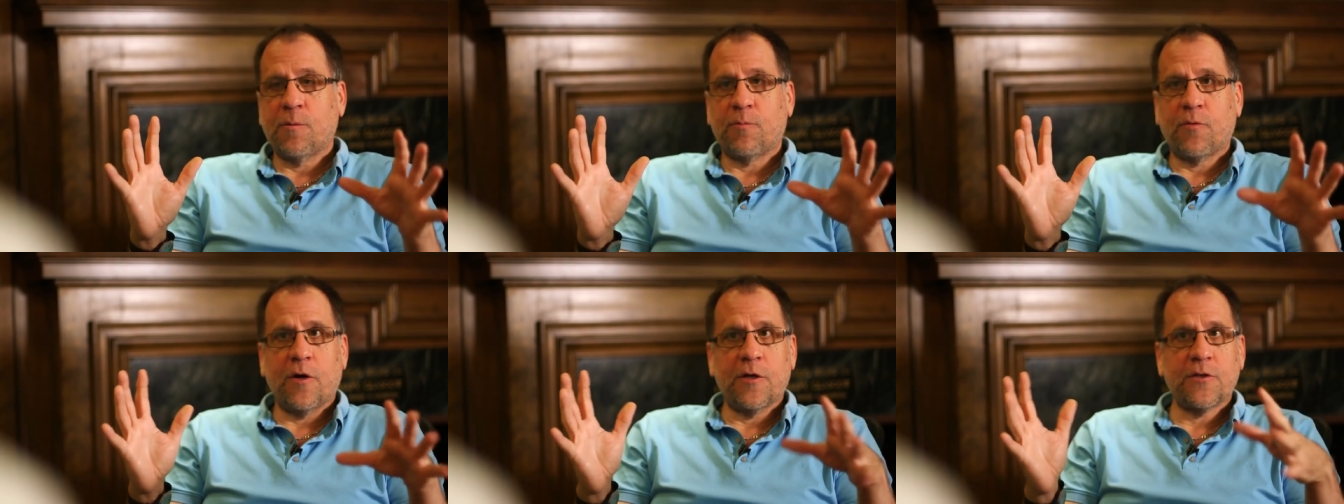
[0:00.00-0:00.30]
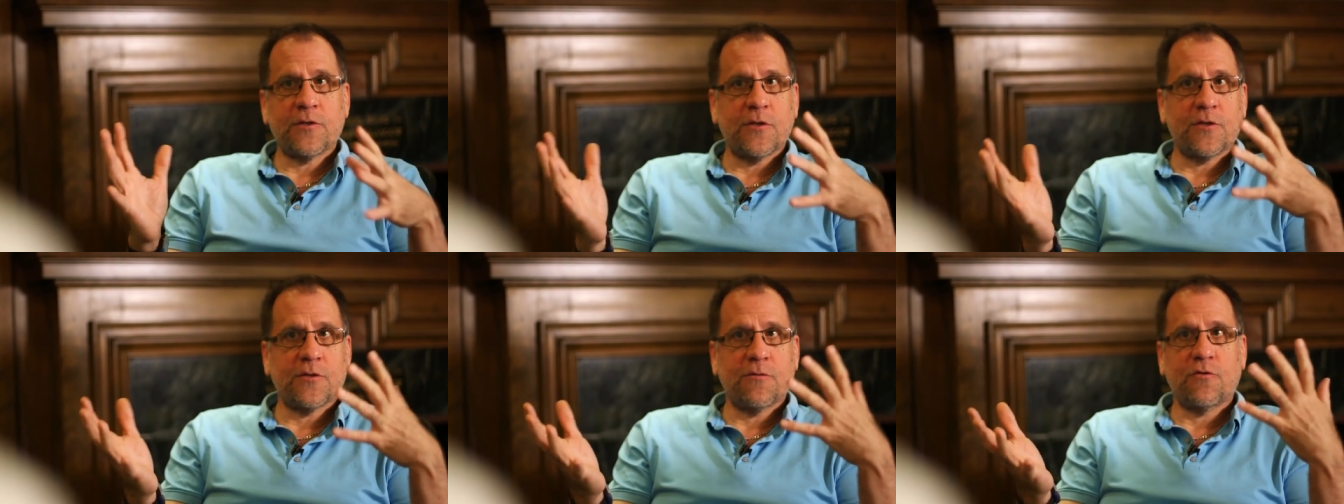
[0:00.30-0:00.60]
the
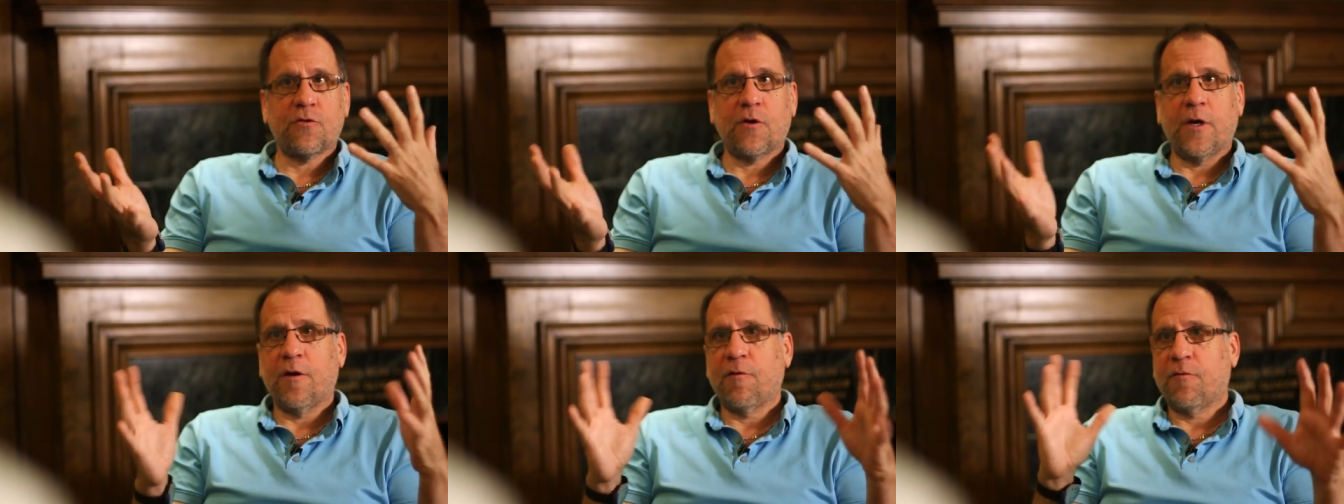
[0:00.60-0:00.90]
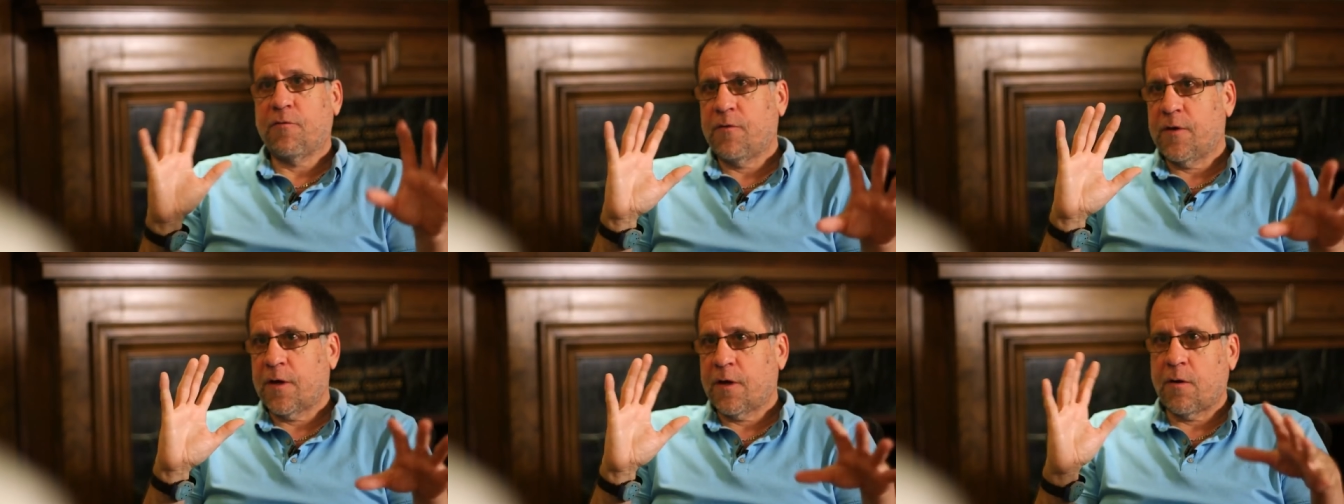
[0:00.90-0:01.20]
process of trying to
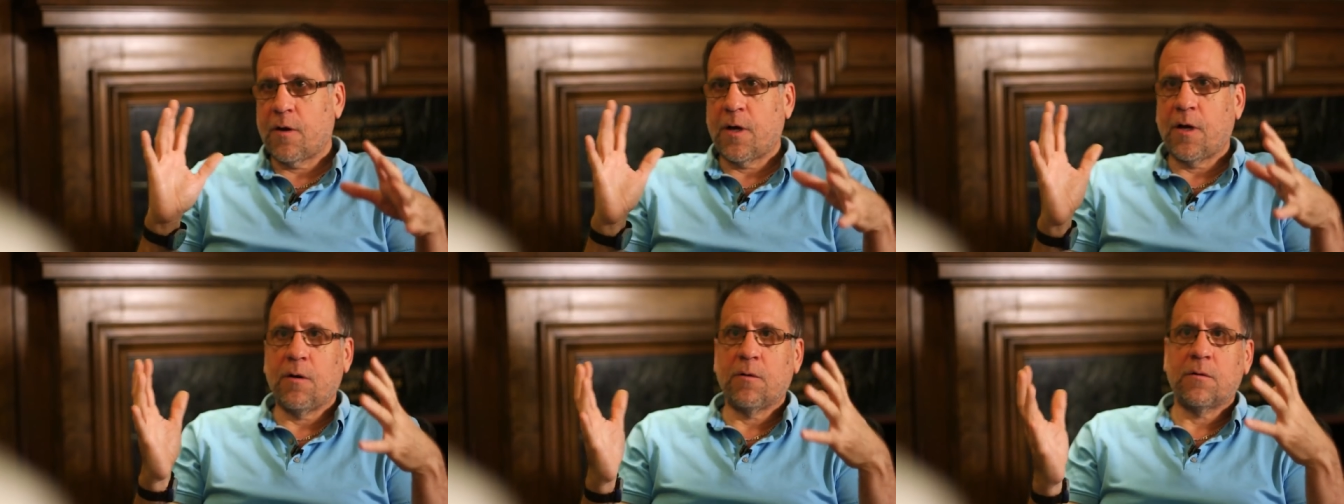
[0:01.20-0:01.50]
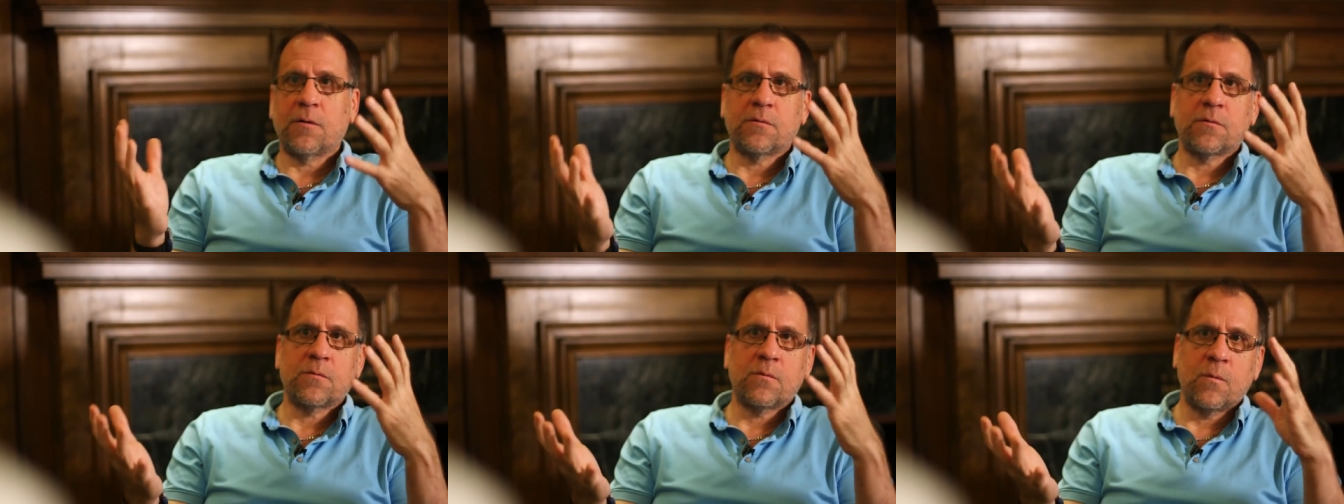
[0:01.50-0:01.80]
figure
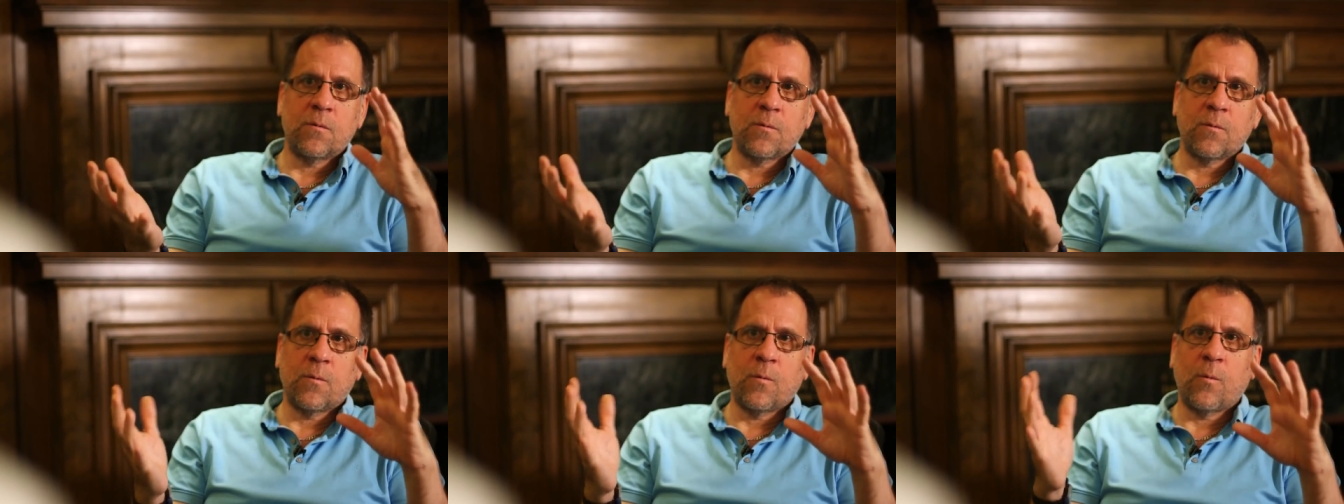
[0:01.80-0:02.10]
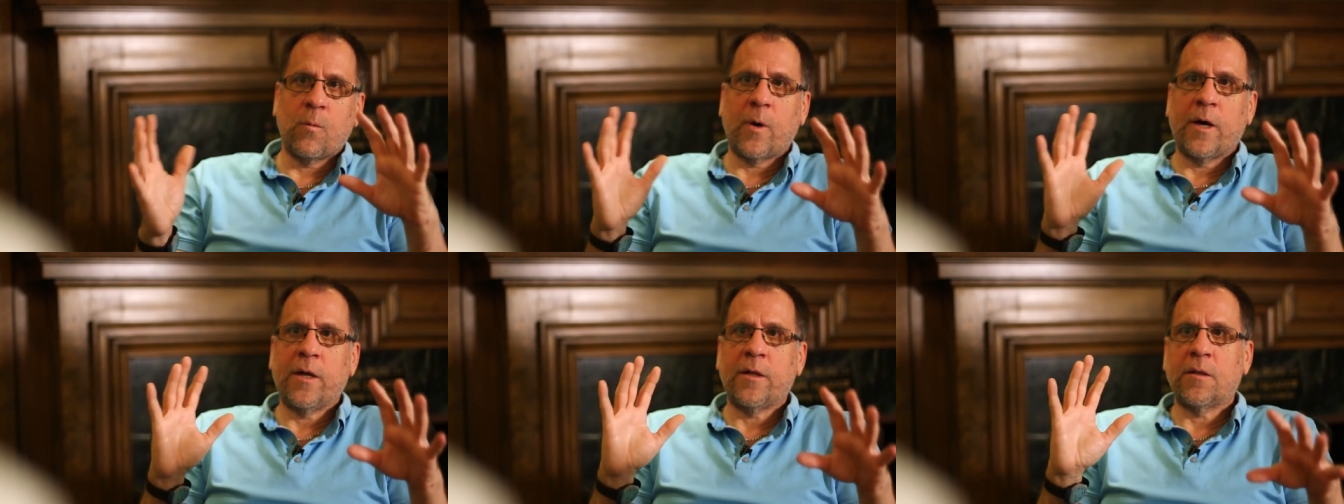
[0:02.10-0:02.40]
out
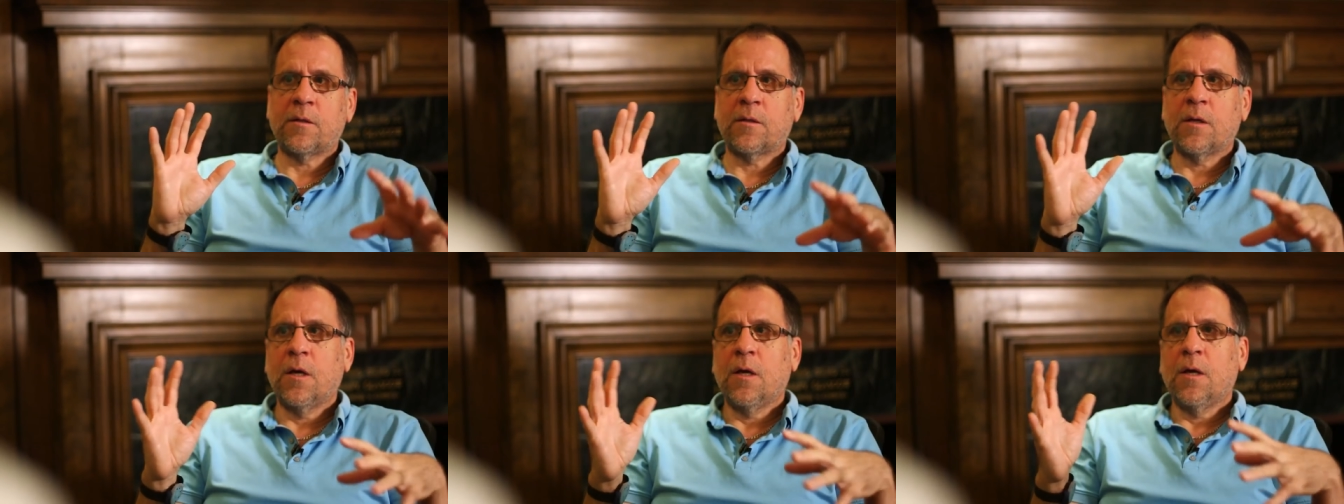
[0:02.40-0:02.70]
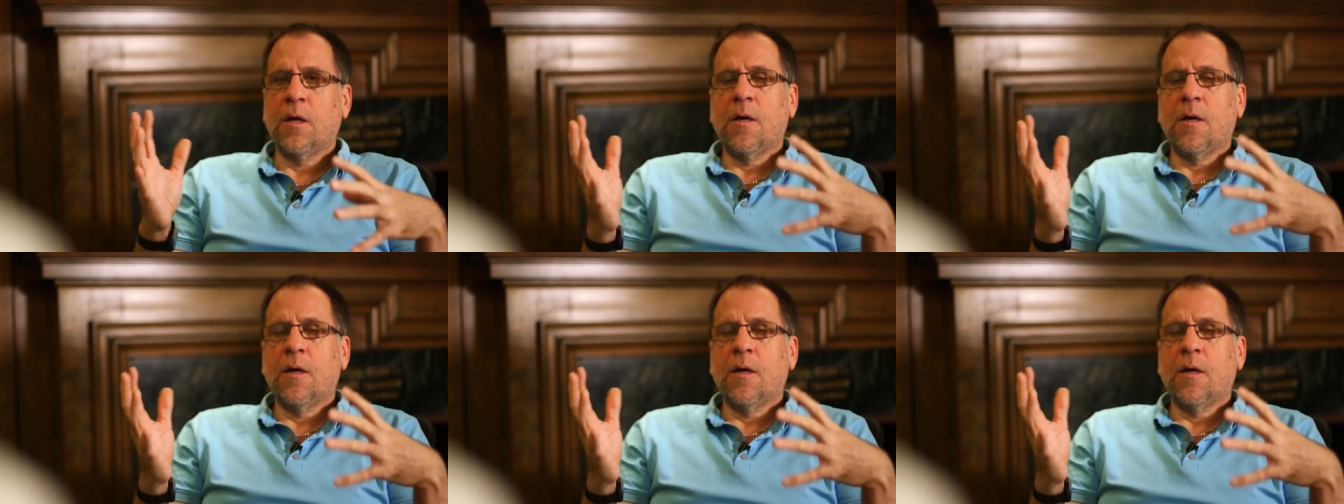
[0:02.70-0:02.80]
what